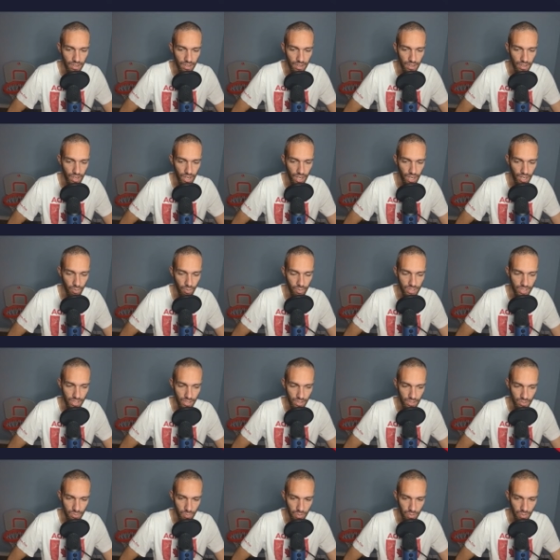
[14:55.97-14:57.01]
Aqua
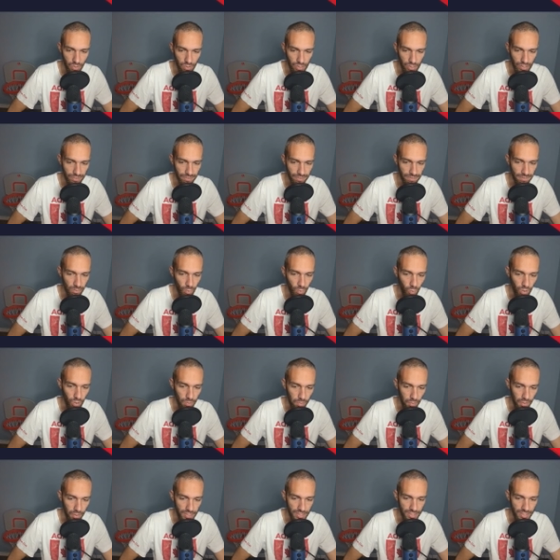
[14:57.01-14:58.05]
Tails with only 4
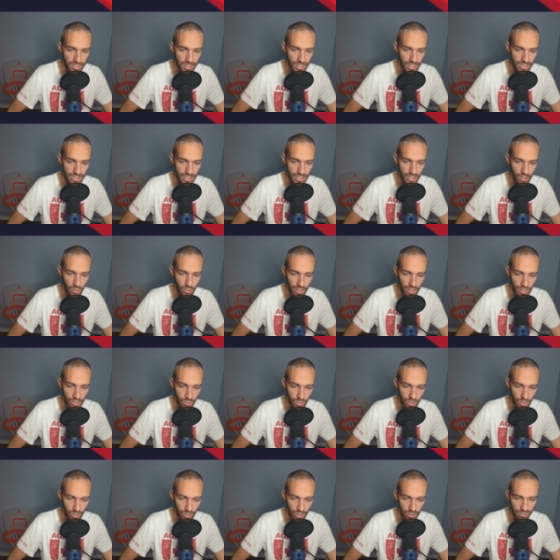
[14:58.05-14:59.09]
Poison Stings, and Crunch
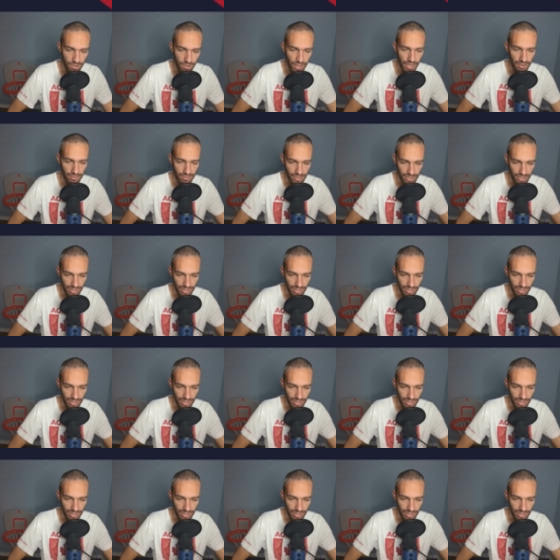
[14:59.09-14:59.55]
with only 5.